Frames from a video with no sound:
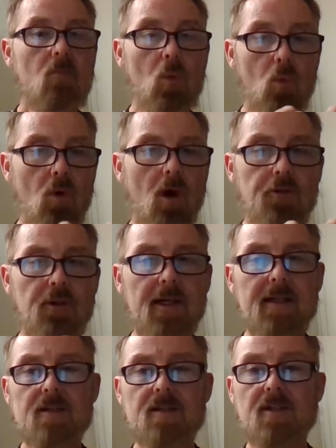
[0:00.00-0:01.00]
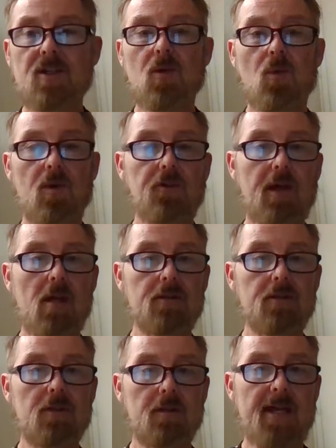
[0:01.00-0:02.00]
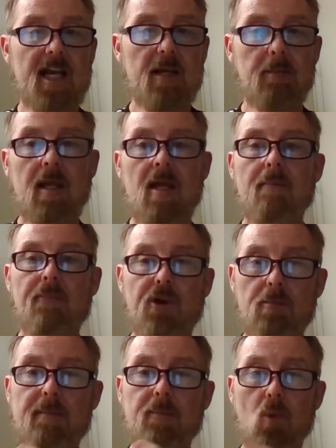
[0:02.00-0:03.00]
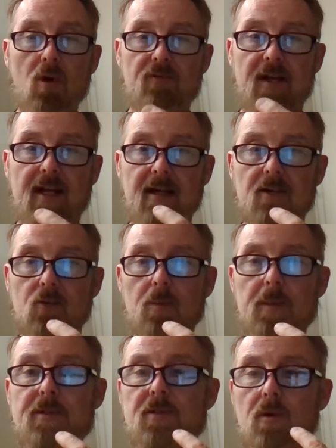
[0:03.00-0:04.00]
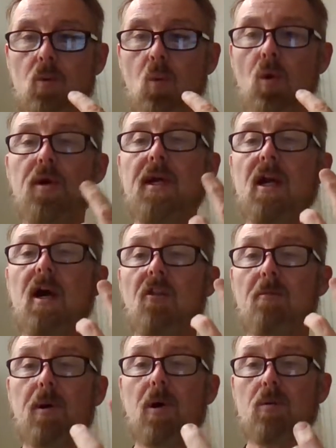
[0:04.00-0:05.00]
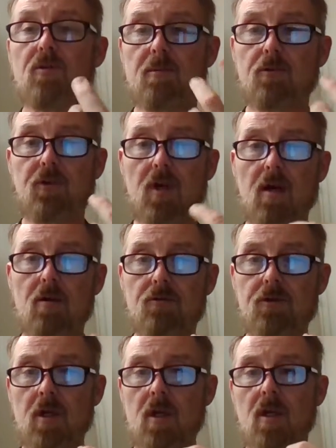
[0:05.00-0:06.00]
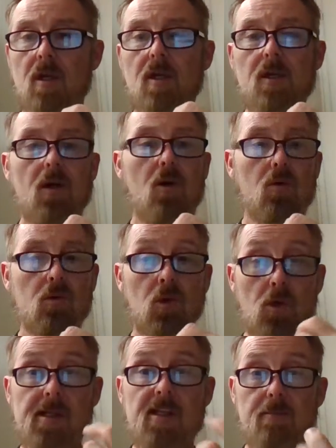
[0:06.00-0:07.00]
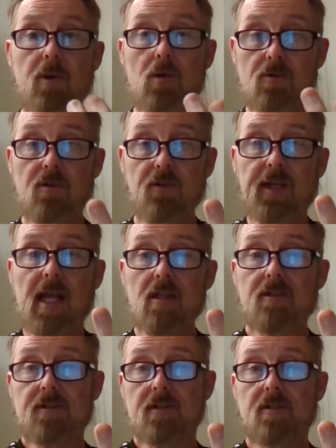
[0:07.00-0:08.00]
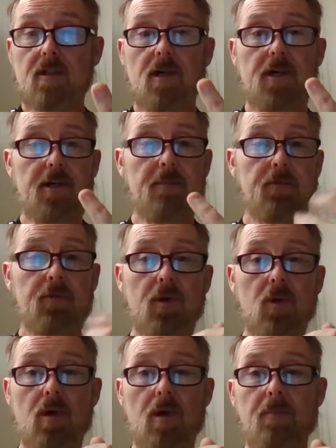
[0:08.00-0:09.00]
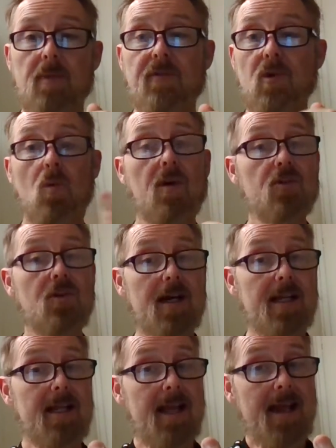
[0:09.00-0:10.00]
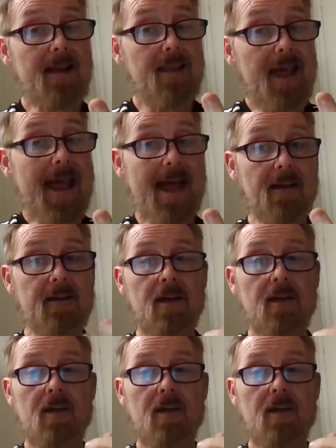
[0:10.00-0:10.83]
we're also going to continue on skeletal anatomy, but it'll be more advanced. We'll be start working on the bones themselves, you know, learning the bones of the skeleton. Um, so um, if you want to try to get ahead of that